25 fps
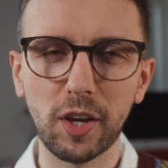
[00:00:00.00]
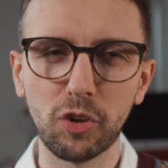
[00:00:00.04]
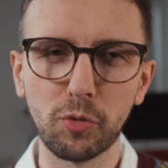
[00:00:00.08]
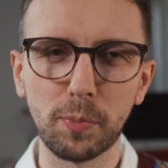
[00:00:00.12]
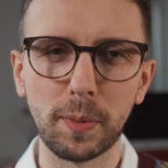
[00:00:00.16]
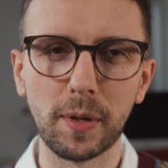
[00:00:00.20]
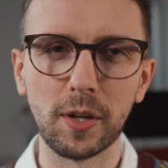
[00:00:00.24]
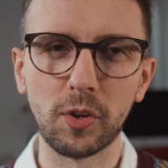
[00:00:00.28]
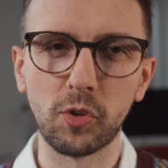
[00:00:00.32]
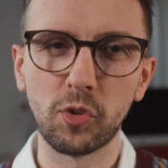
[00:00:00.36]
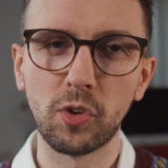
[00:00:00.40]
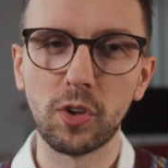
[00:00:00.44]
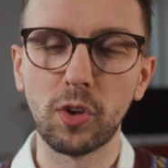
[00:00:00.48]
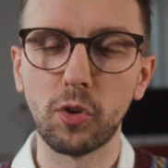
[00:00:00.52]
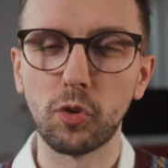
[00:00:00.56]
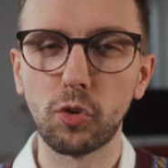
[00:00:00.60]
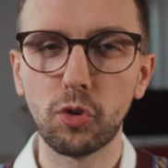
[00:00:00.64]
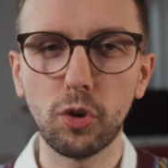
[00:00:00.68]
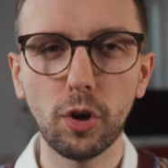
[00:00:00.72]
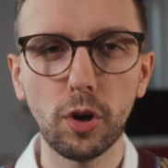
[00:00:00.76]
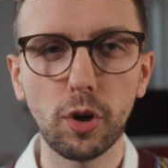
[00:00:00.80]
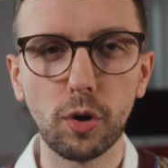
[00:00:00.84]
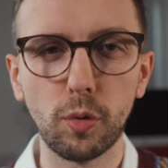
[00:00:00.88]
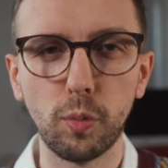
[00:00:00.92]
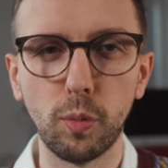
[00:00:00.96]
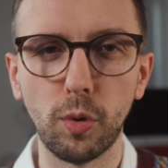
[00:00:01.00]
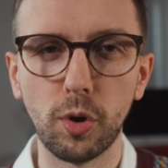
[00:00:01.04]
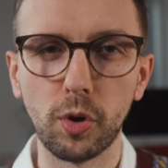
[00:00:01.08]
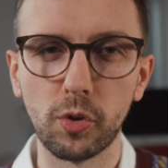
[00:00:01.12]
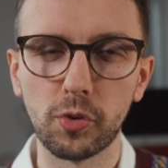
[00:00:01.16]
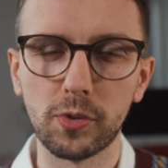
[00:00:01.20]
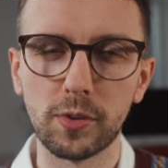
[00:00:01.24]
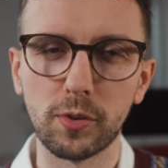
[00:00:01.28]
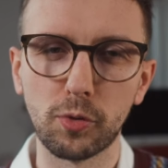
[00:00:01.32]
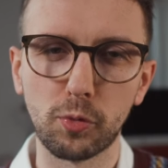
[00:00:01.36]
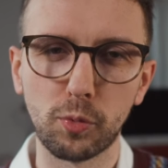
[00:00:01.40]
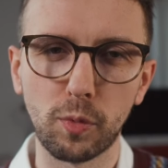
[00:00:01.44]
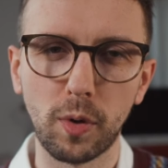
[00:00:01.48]
XPEL's stock was
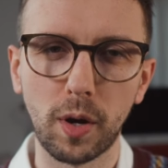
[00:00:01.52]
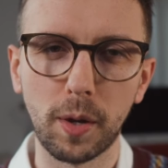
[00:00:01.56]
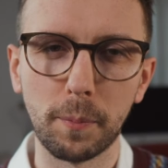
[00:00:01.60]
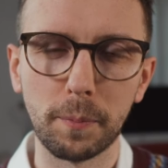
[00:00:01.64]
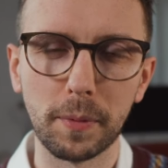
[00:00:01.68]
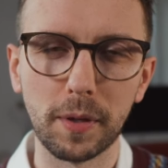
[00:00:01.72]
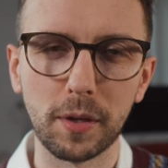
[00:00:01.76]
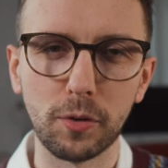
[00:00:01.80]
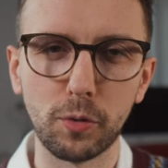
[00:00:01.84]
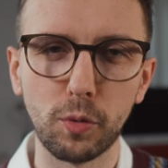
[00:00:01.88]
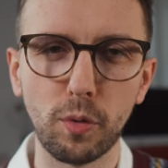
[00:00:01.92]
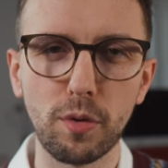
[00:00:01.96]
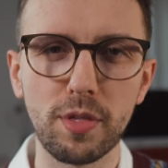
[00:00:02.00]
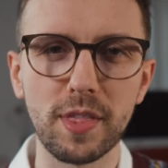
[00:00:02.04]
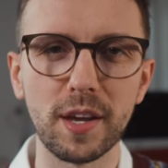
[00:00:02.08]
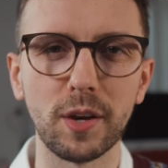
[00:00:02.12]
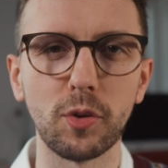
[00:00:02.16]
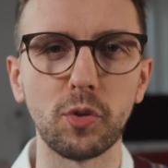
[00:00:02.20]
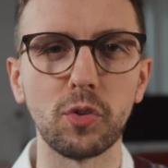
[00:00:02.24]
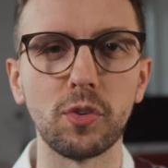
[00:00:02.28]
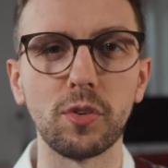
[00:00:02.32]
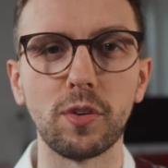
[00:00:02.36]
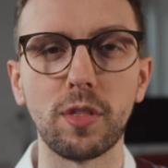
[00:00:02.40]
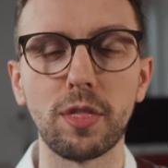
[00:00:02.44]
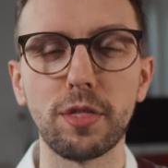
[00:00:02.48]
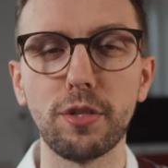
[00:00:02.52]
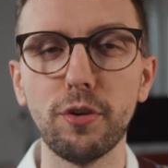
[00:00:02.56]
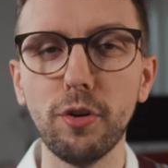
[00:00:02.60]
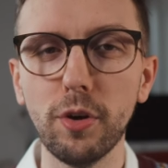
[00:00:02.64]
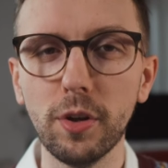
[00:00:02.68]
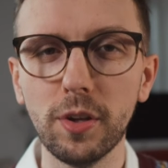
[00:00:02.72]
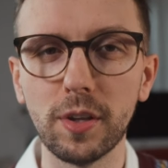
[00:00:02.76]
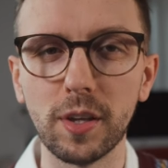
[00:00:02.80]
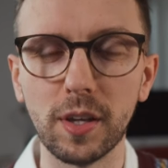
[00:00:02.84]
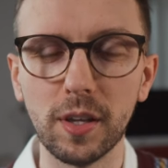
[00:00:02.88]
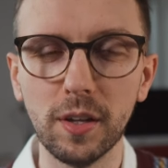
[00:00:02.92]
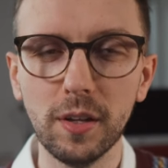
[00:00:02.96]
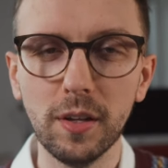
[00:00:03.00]
described in
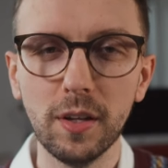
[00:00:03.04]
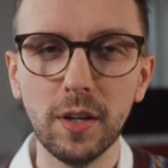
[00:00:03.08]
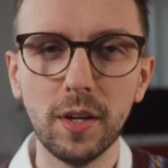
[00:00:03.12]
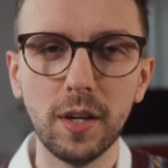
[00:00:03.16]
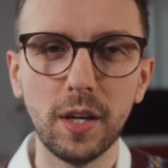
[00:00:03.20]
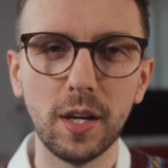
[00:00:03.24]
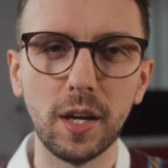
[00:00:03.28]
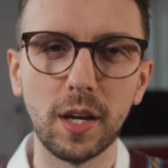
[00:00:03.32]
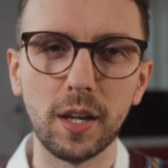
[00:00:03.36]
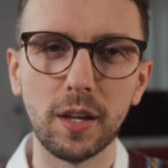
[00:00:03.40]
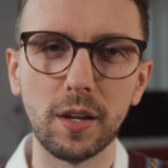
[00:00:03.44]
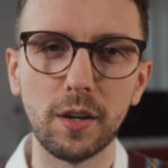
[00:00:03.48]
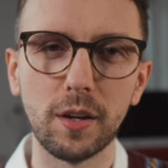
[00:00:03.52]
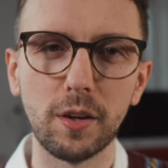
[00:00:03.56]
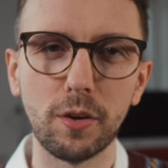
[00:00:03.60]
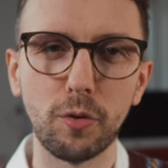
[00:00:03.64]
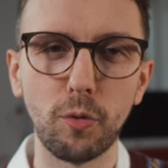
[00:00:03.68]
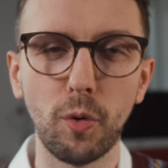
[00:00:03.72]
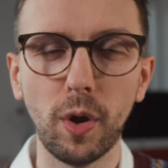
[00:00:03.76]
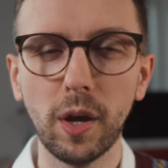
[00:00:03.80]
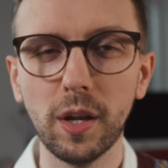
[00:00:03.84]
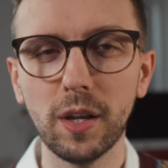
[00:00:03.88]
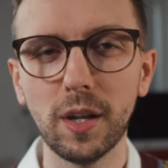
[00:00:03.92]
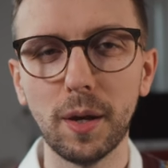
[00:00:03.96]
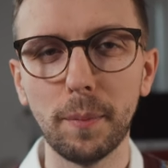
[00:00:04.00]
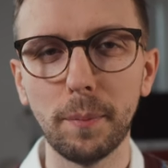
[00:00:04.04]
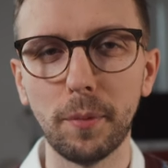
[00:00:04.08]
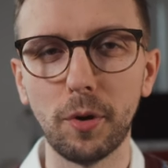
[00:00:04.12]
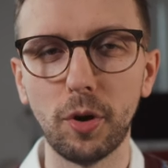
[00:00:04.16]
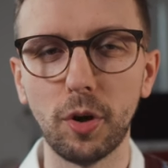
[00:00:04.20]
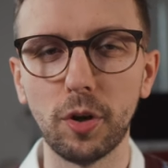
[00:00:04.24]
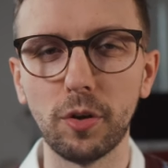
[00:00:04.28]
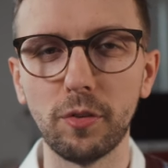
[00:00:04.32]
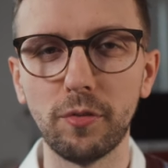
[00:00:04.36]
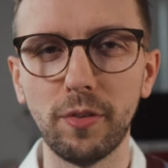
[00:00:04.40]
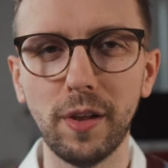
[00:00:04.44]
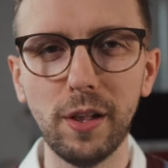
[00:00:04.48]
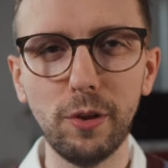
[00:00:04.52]
2013 in a write-up
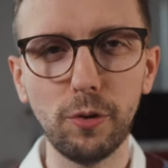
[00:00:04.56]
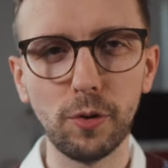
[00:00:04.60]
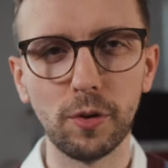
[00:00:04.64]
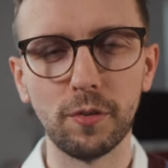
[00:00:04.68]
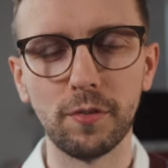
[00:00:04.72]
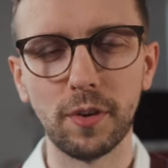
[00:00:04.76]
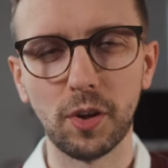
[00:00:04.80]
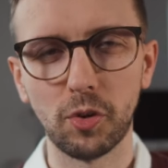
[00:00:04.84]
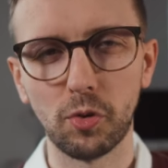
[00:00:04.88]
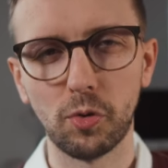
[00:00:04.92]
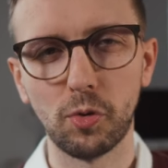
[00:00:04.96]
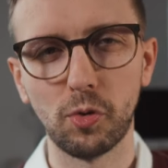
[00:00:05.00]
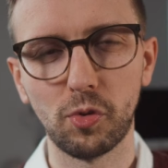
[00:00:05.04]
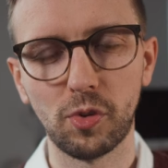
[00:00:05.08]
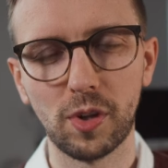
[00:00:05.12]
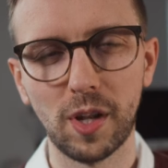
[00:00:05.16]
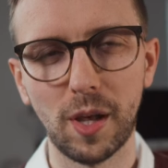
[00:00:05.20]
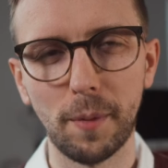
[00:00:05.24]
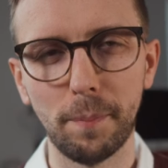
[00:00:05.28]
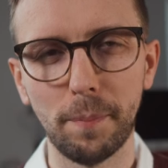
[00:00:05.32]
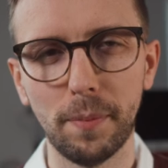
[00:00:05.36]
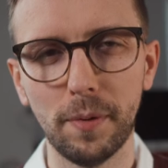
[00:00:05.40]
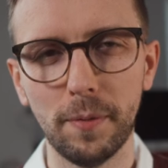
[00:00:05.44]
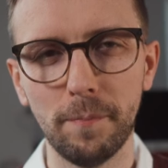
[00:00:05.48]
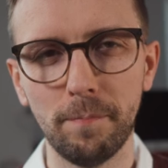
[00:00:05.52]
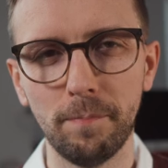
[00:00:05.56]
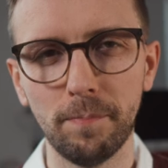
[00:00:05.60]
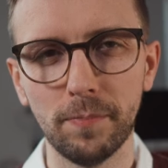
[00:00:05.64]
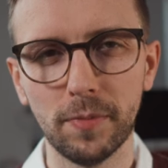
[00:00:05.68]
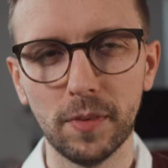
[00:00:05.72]
on Value Investors Club.